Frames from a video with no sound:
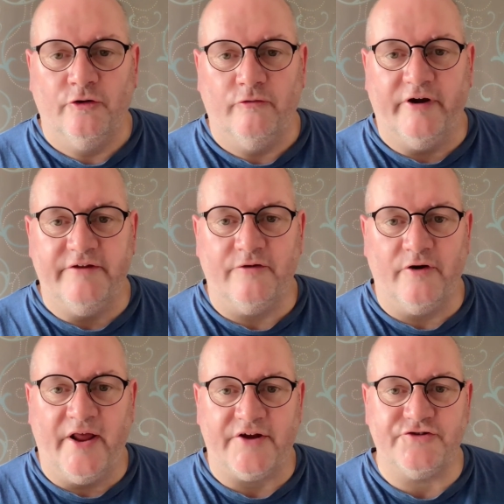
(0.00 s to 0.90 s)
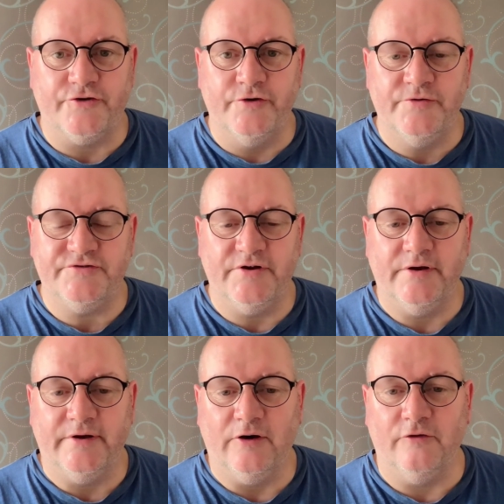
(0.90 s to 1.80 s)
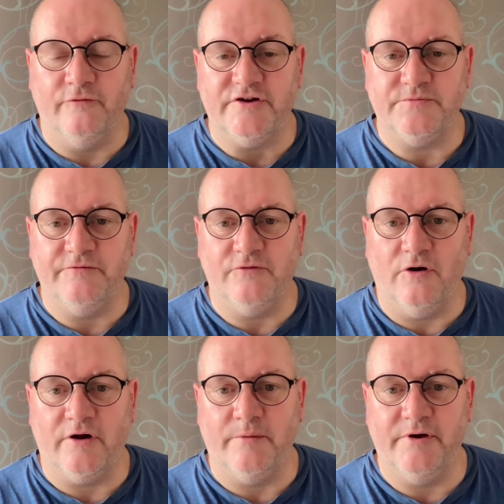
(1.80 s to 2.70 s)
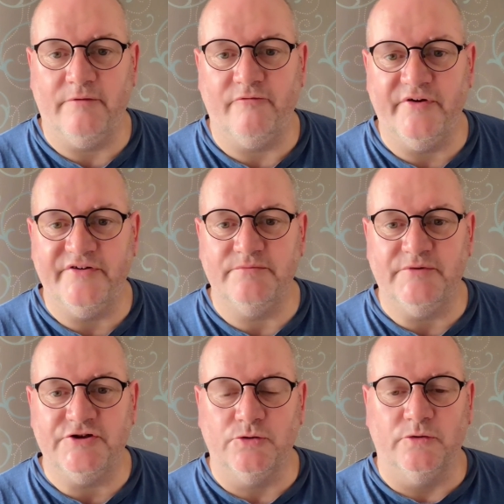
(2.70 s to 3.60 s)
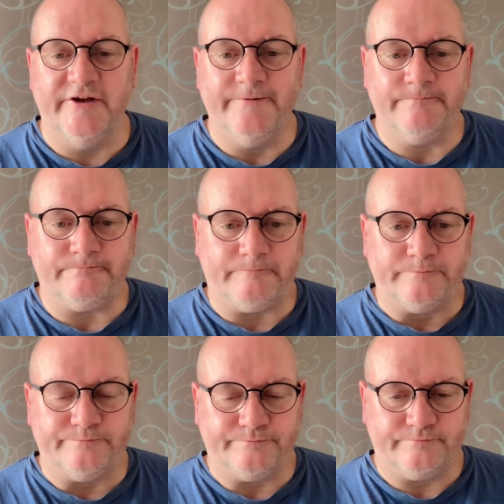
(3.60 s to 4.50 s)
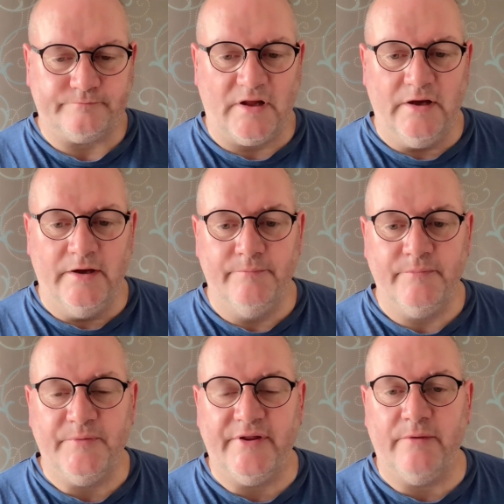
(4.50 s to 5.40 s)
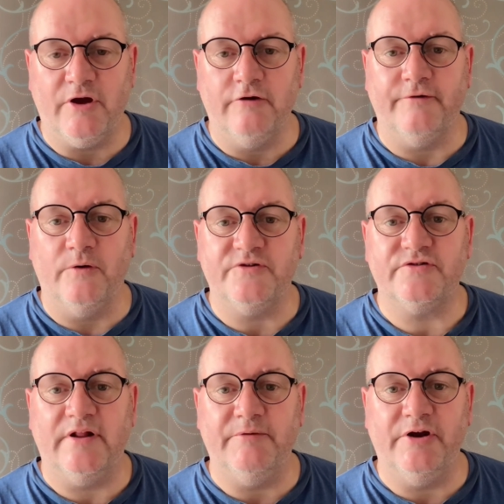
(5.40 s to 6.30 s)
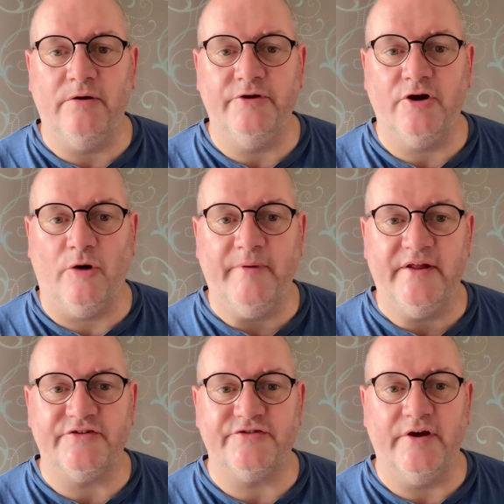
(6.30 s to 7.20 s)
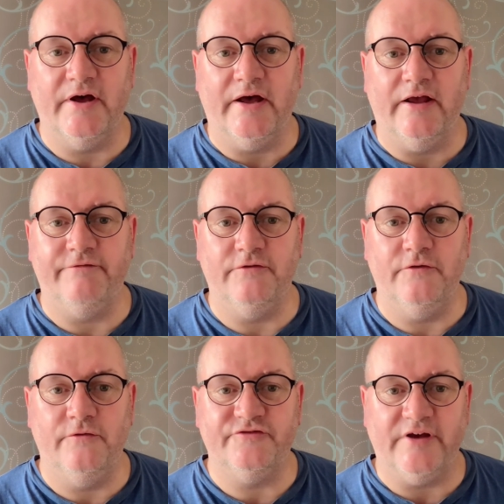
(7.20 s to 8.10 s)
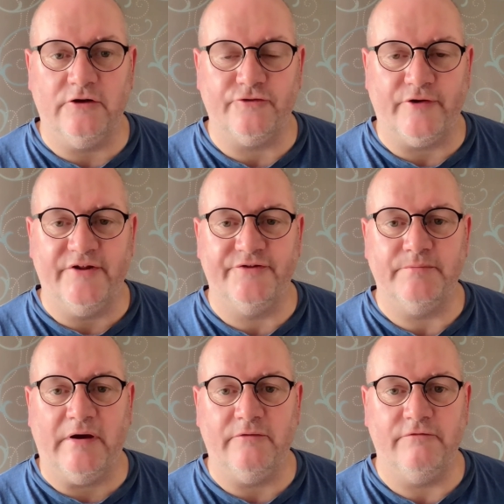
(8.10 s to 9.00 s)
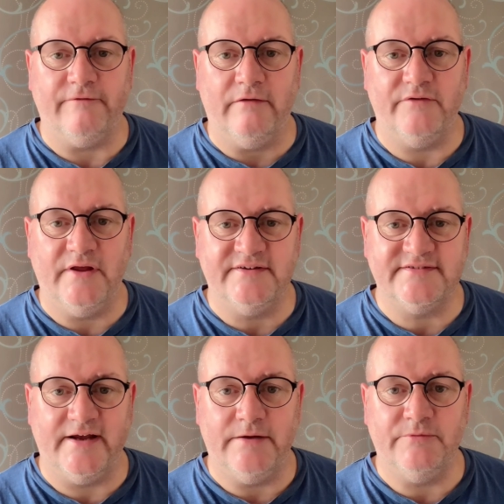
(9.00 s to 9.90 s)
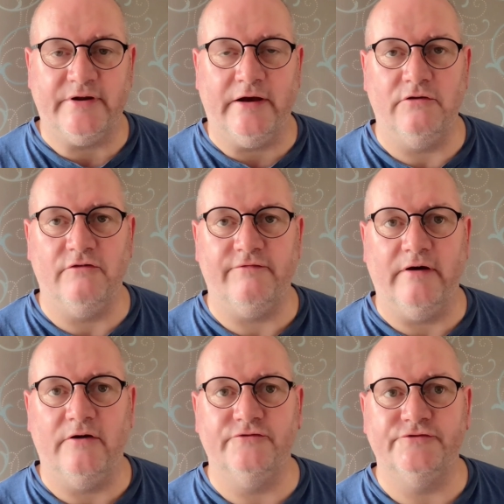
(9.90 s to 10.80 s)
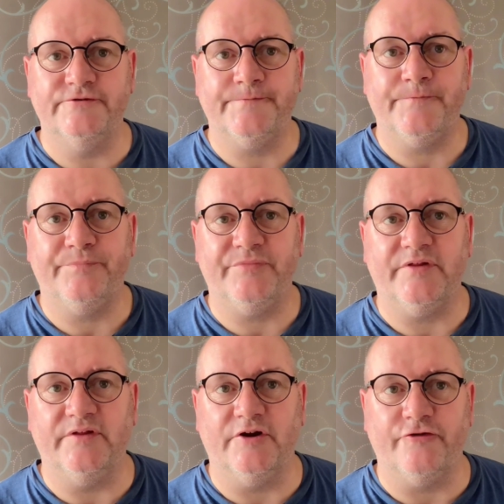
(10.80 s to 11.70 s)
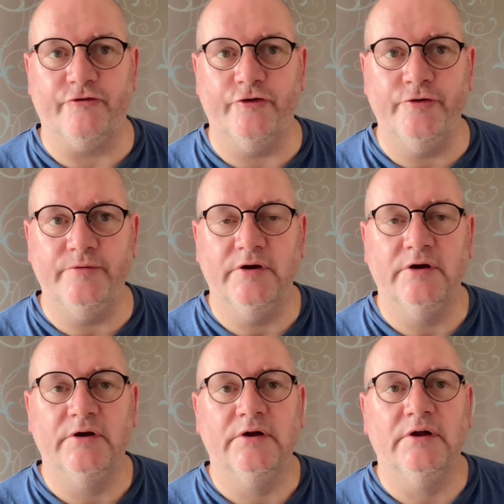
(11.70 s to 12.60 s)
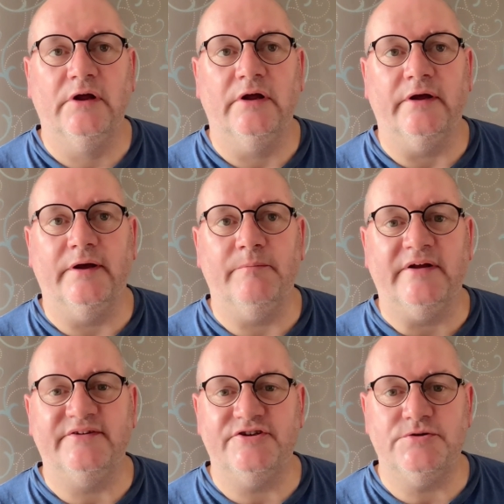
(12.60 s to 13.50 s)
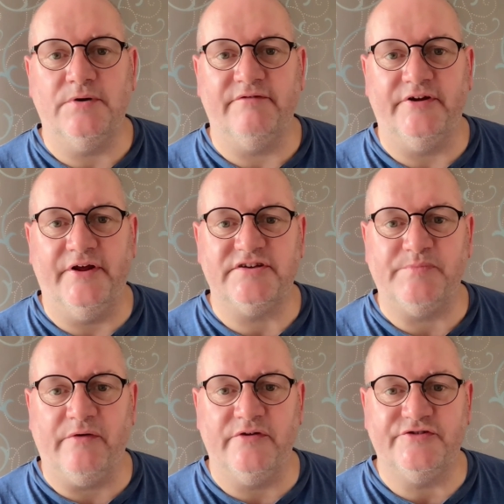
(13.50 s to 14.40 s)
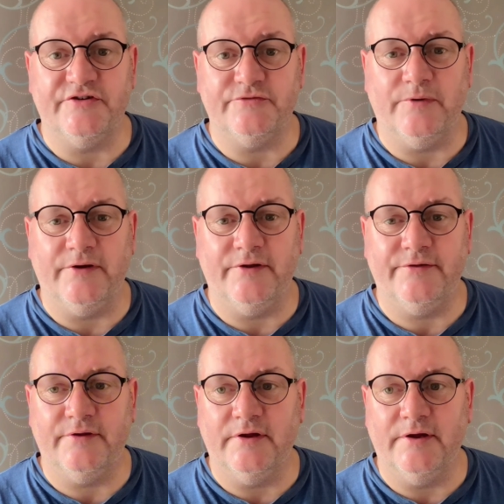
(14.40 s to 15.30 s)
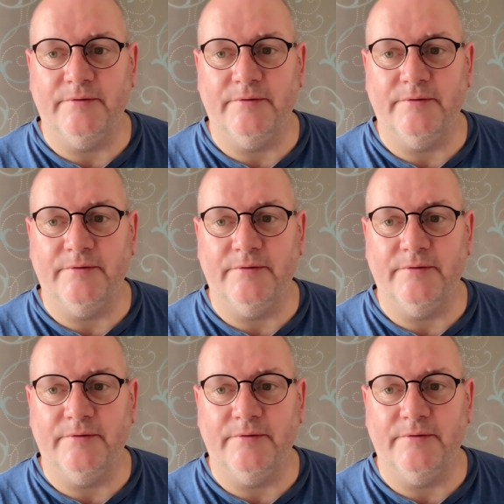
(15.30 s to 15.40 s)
ready for our next cruise, of which we've got coming up reasonably shortly. But there we go, folks. Let me know in your comments if you sailed on Anthem, how you found the entertainment, how you found the crew, and did you have any experiences with